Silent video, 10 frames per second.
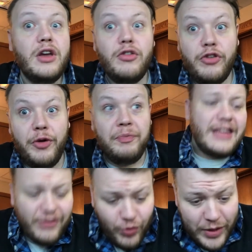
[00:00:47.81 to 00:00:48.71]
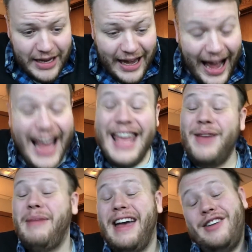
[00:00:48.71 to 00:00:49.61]
So this week I
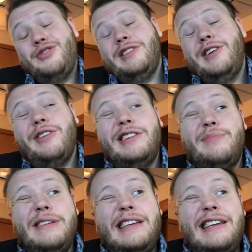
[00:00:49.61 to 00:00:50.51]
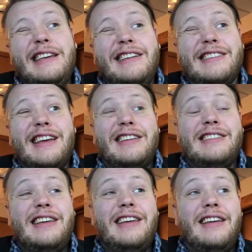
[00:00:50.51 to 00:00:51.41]
am actually going to be
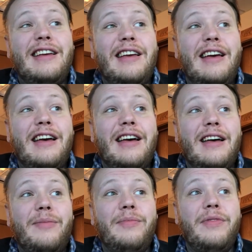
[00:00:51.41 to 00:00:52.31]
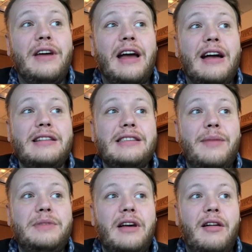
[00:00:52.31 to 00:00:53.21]
discussing the
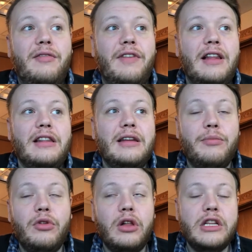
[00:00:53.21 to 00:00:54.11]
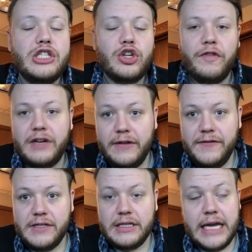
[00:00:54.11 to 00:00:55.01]
concept of liberal
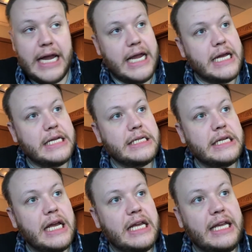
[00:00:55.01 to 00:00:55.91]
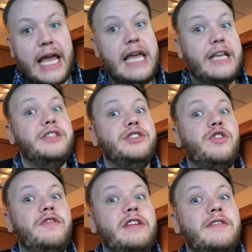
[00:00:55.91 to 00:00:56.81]
conservatives and gay
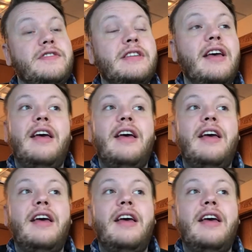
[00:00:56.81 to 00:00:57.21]
conservatives